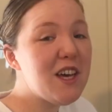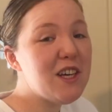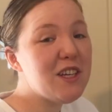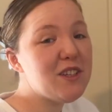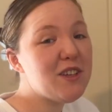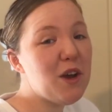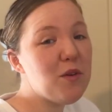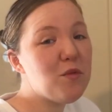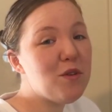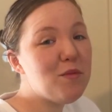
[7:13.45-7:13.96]

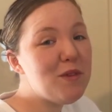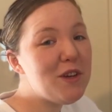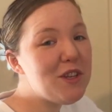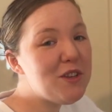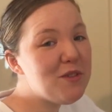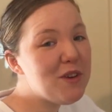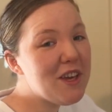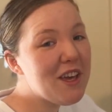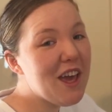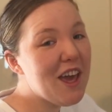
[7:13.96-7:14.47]
So I will be
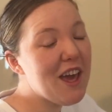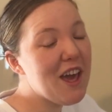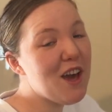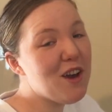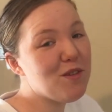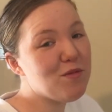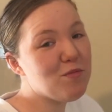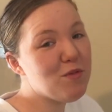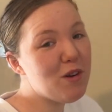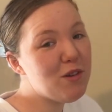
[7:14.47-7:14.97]
doing
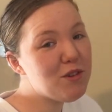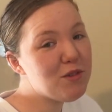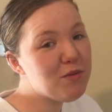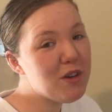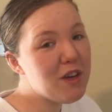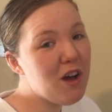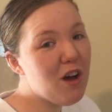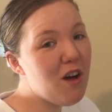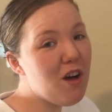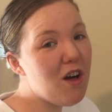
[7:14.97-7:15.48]
a
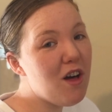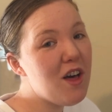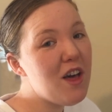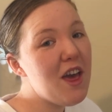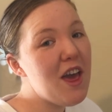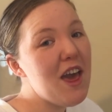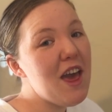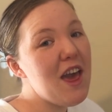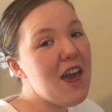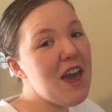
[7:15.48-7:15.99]
grocery haul
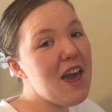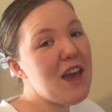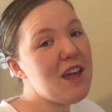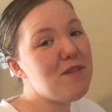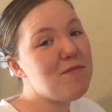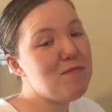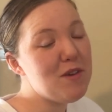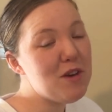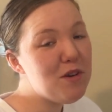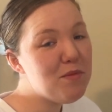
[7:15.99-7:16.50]

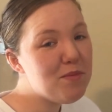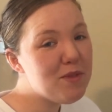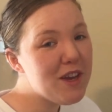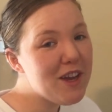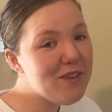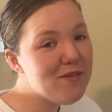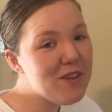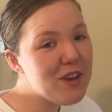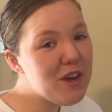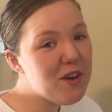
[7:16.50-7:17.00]
and meal
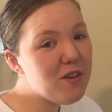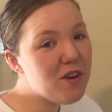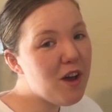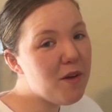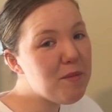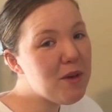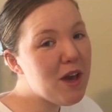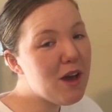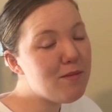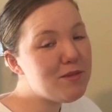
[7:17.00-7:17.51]
plan video
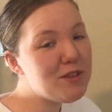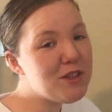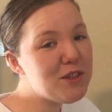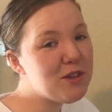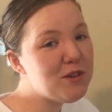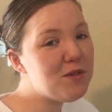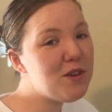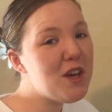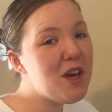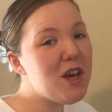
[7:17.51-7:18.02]
coming up soon.